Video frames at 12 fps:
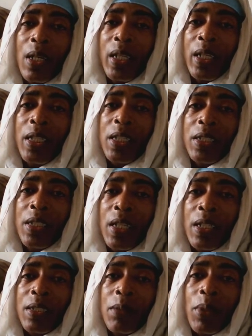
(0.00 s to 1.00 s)
Each day
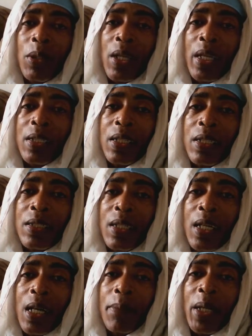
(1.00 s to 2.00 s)
symbolizes
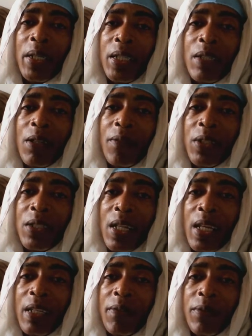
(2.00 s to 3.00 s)
um, a year of his
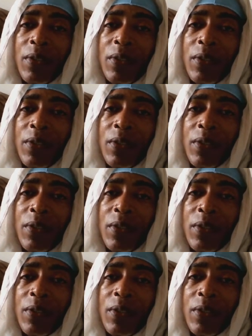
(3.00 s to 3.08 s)
life.